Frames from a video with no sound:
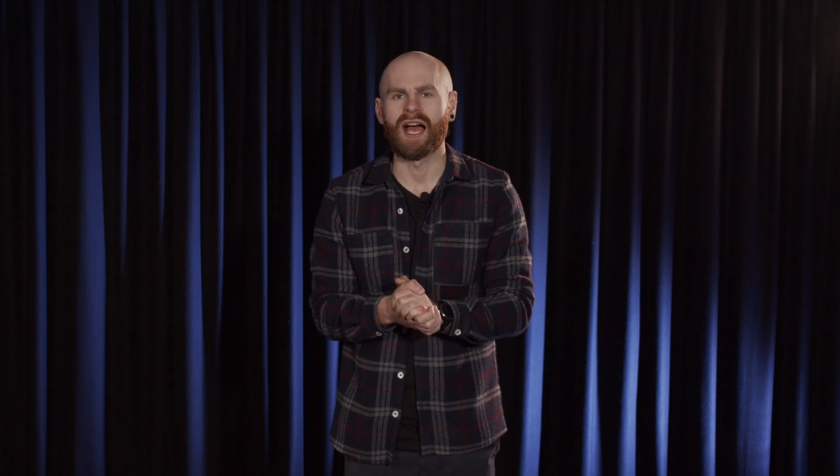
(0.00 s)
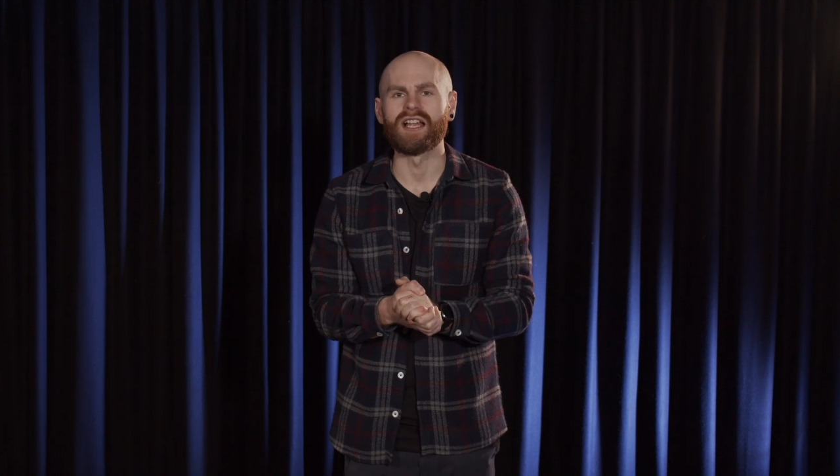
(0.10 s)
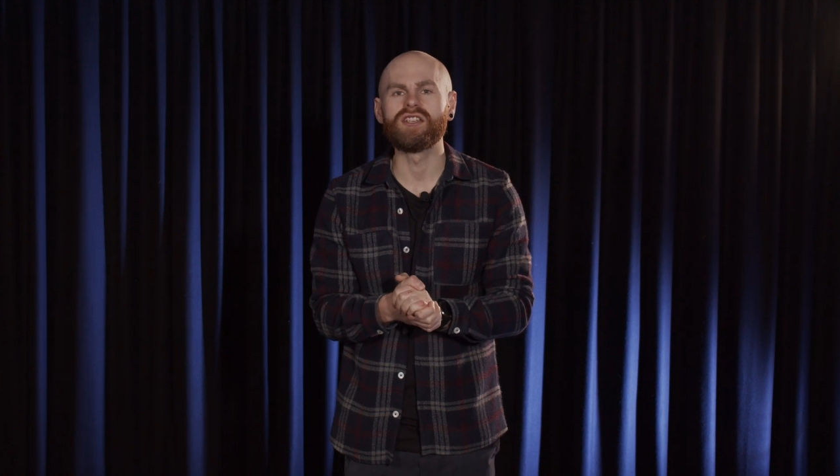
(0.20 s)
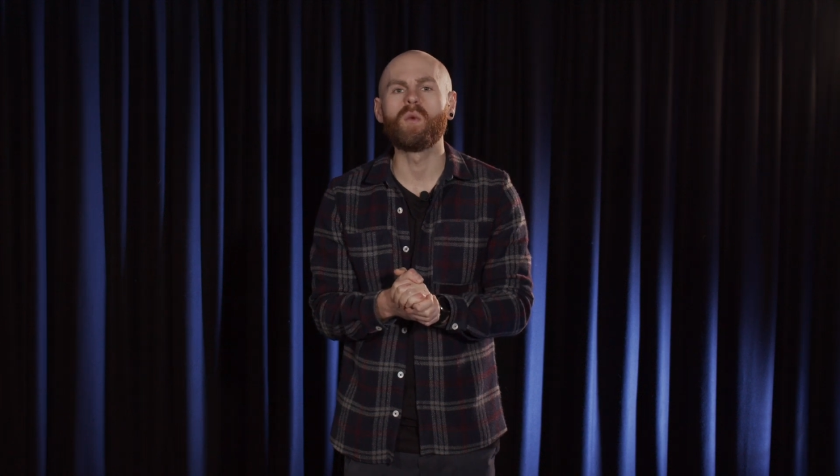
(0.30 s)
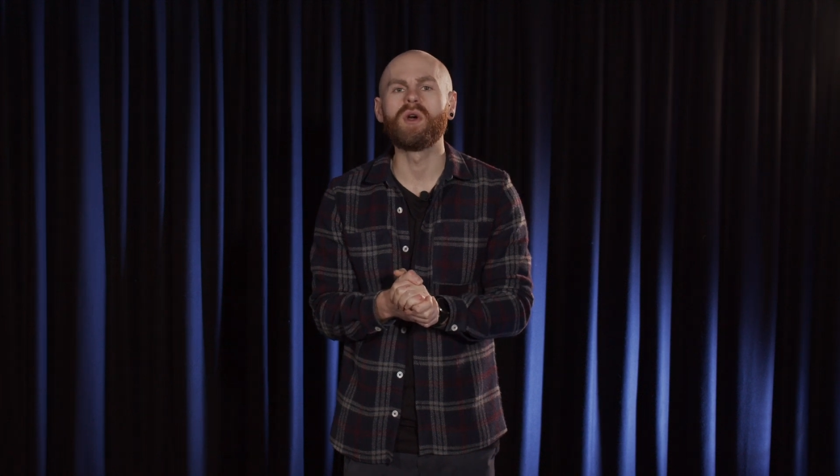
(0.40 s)

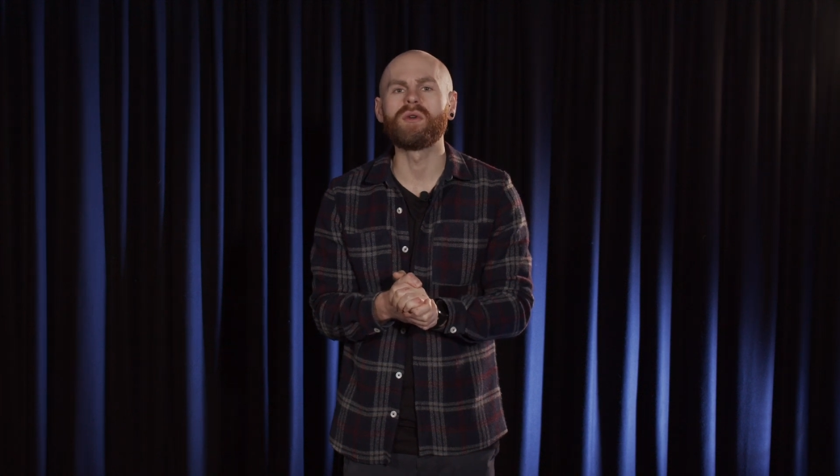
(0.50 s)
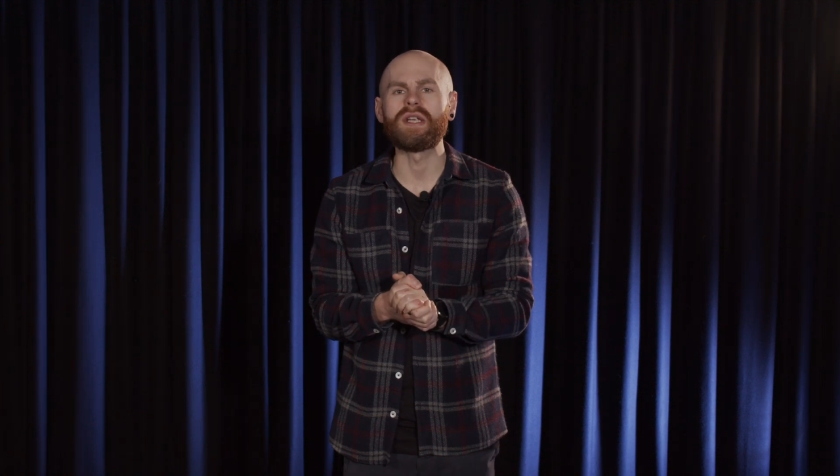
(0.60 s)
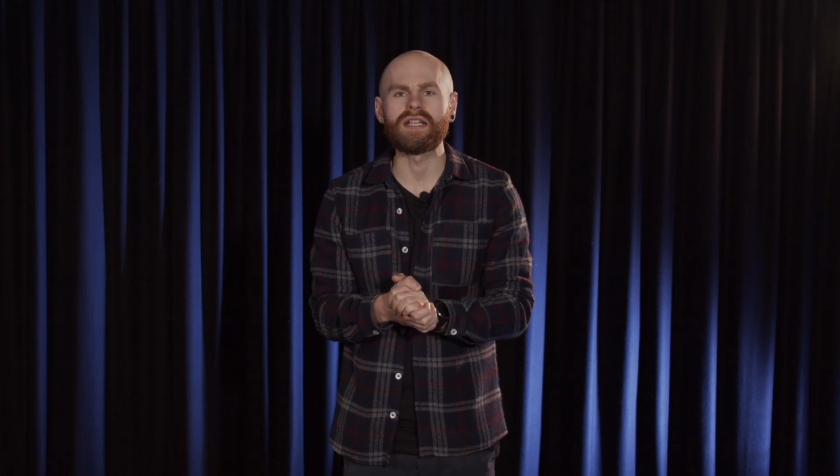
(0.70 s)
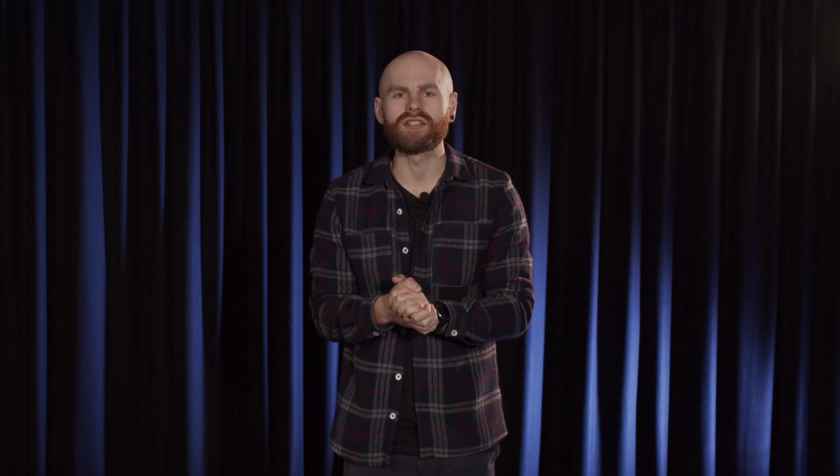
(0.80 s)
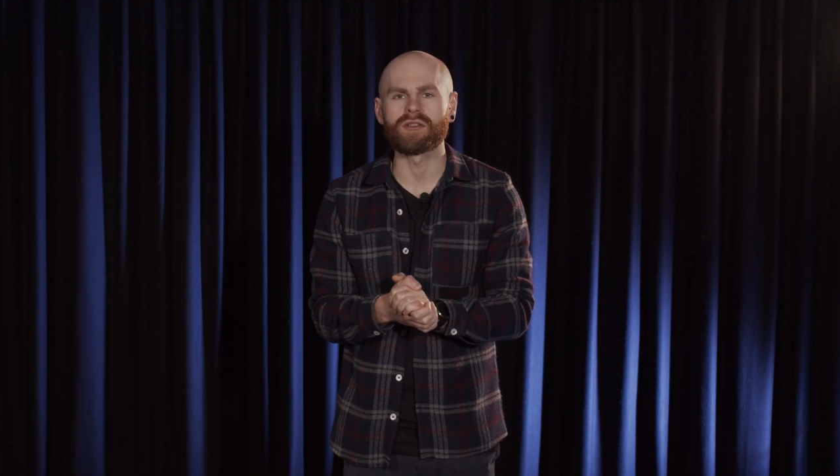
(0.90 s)
and you will
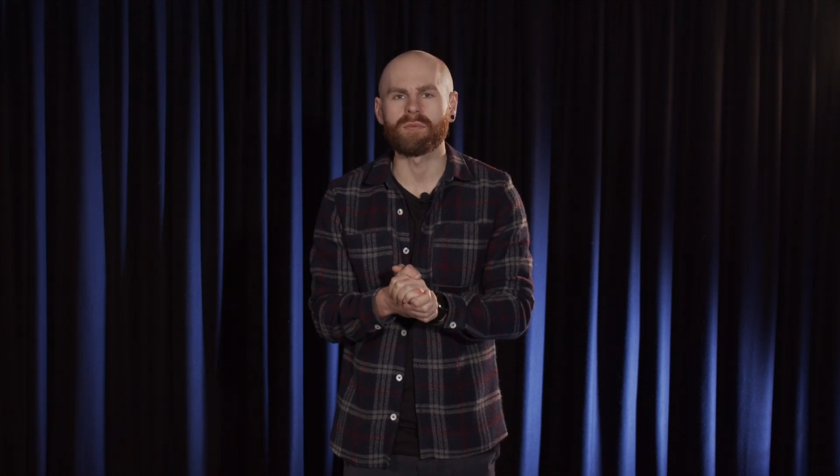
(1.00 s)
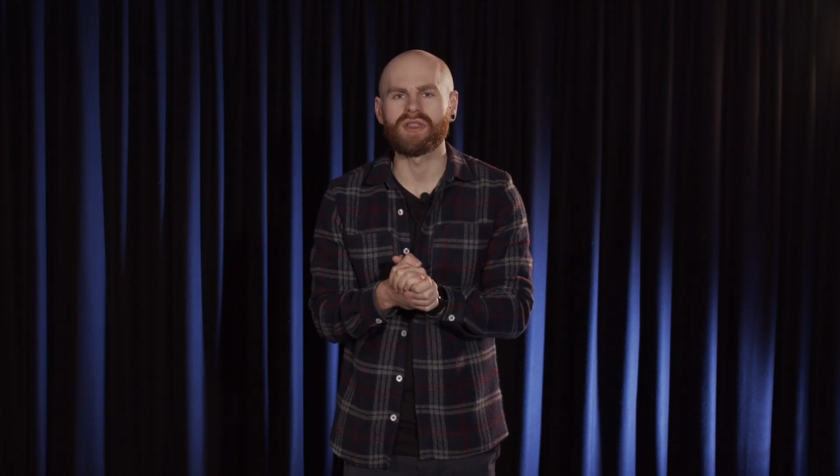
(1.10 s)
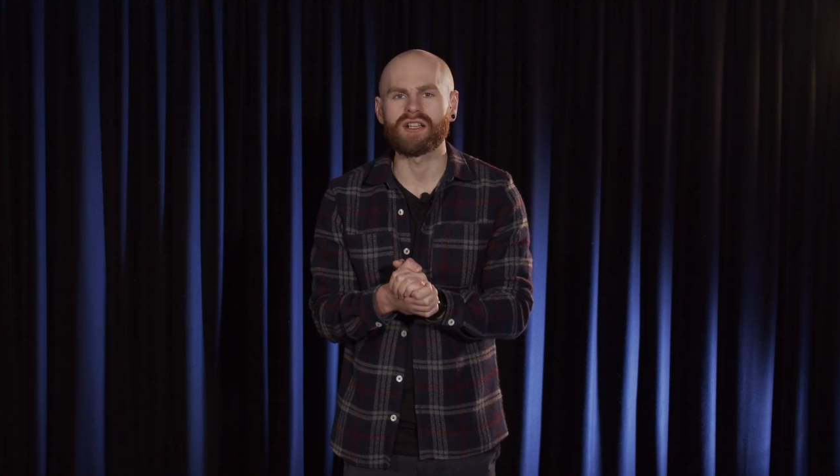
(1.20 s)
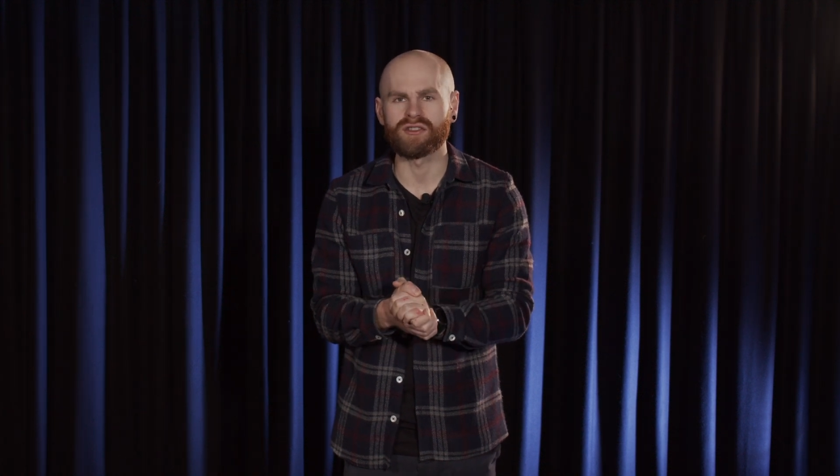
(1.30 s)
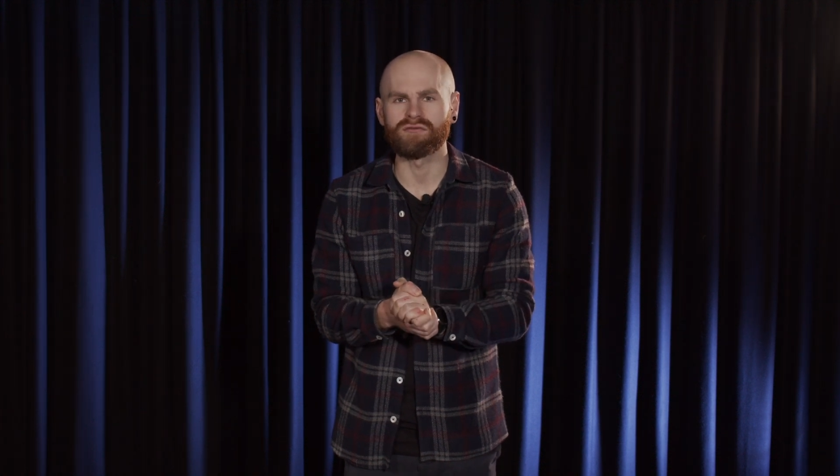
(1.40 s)
need
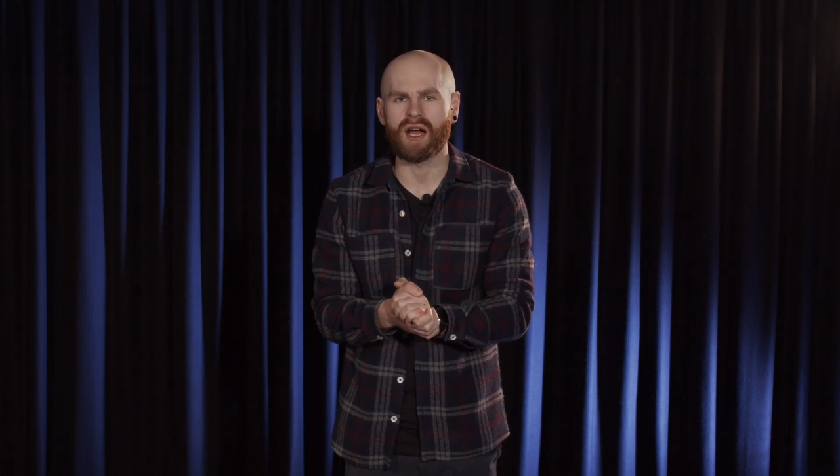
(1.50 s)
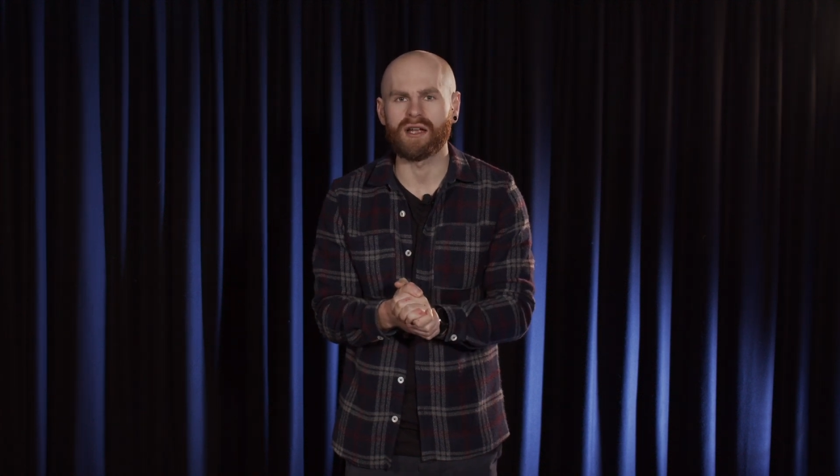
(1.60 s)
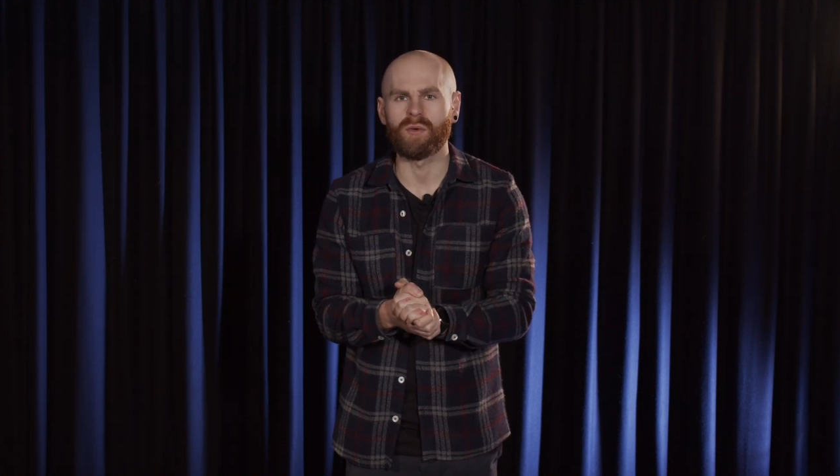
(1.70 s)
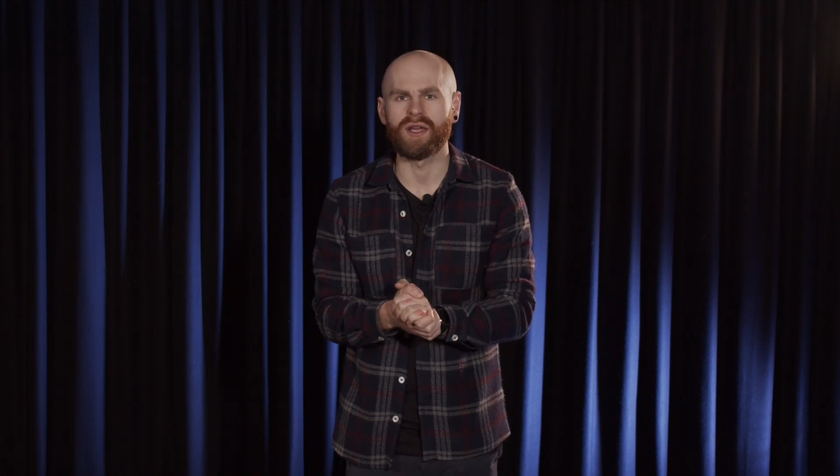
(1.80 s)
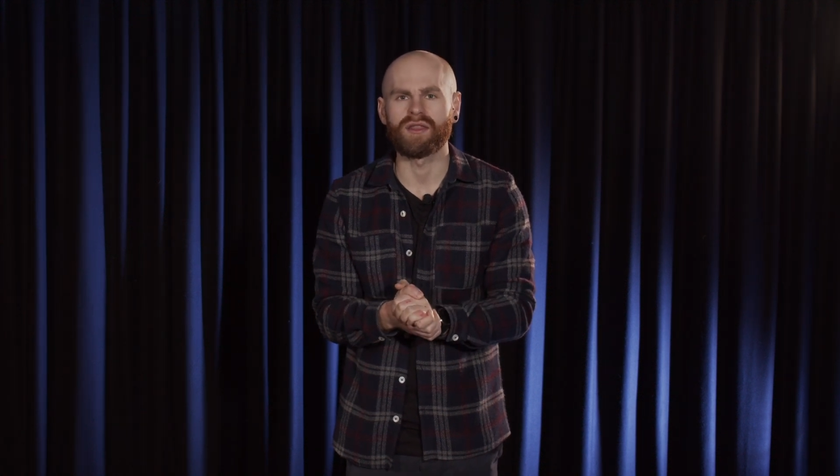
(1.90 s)
something to
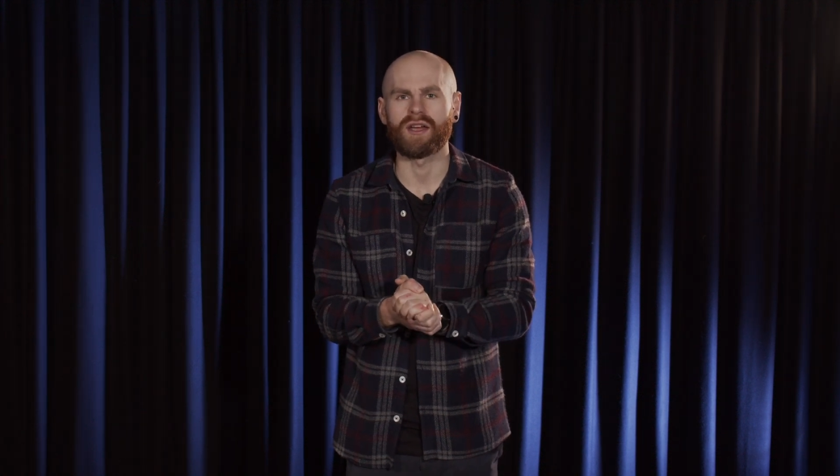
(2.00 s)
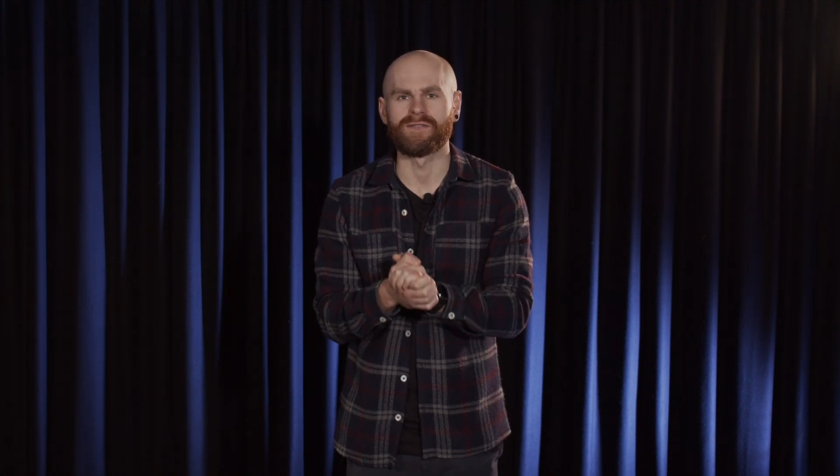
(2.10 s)
write with